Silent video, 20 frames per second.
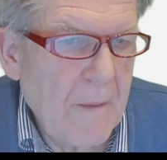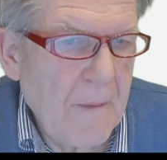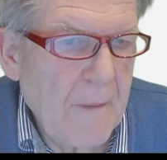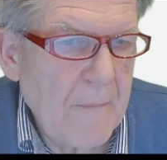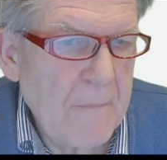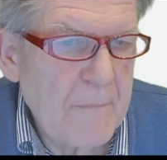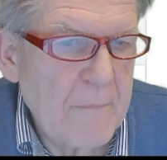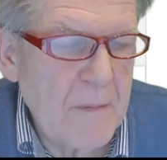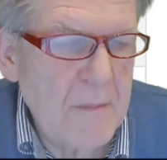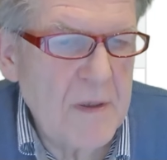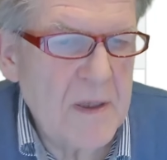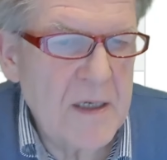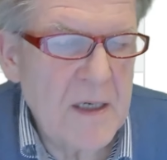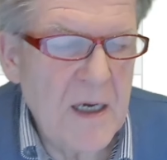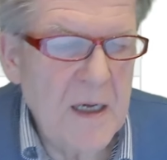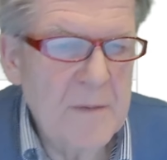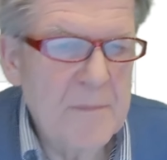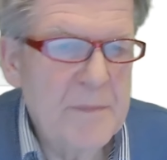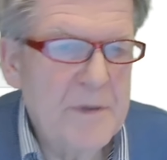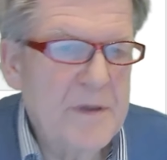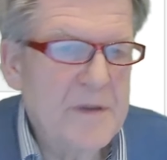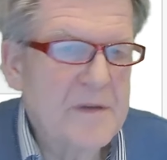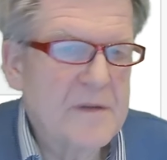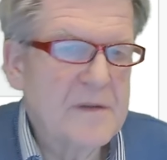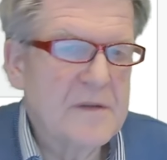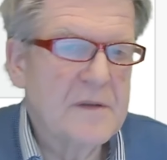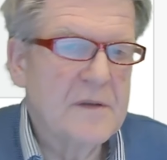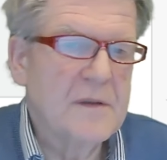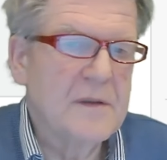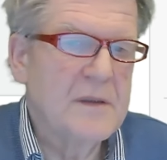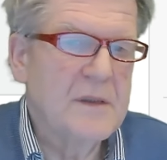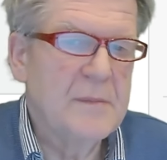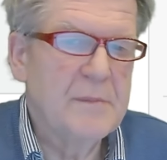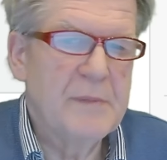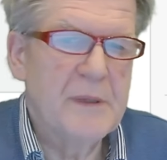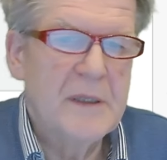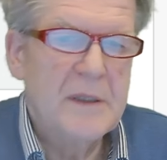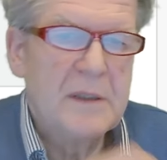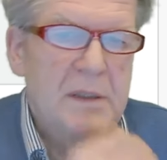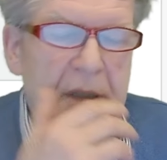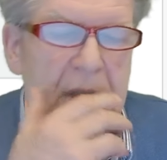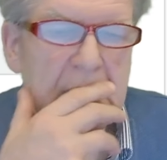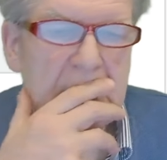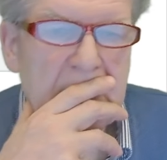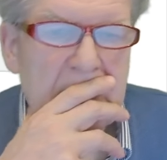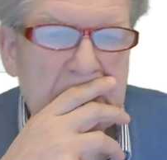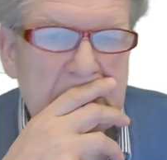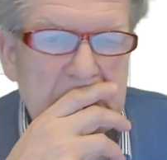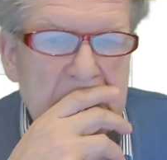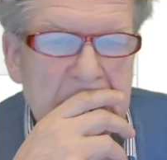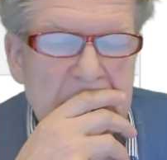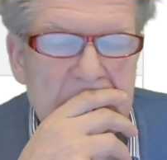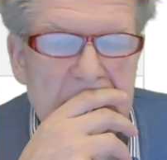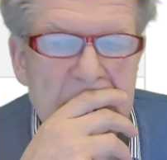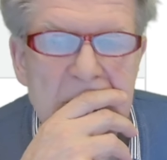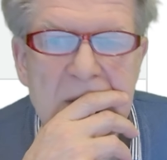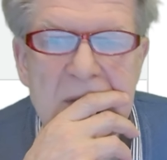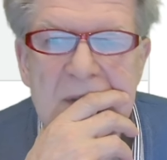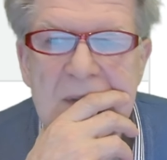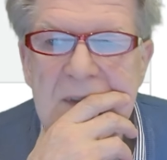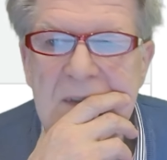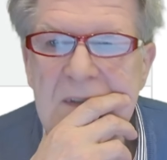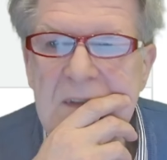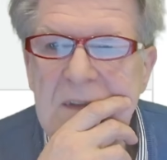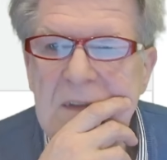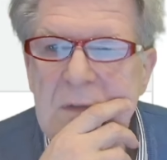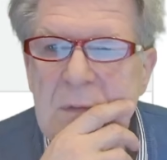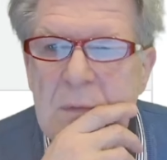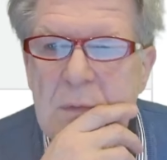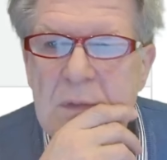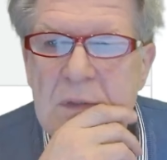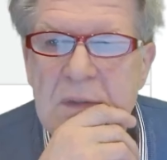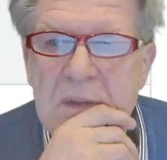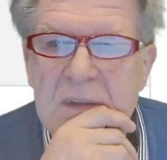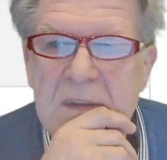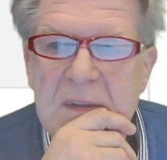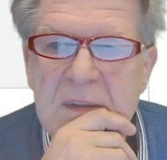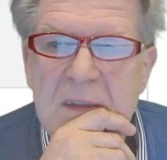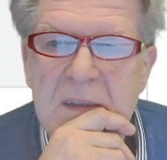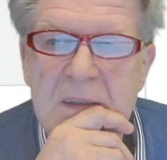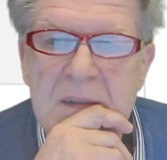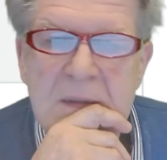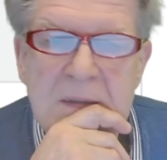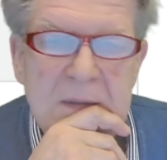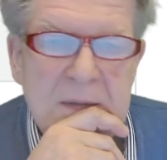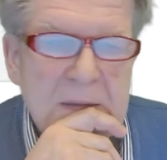Public IPs depending on EC2 instance.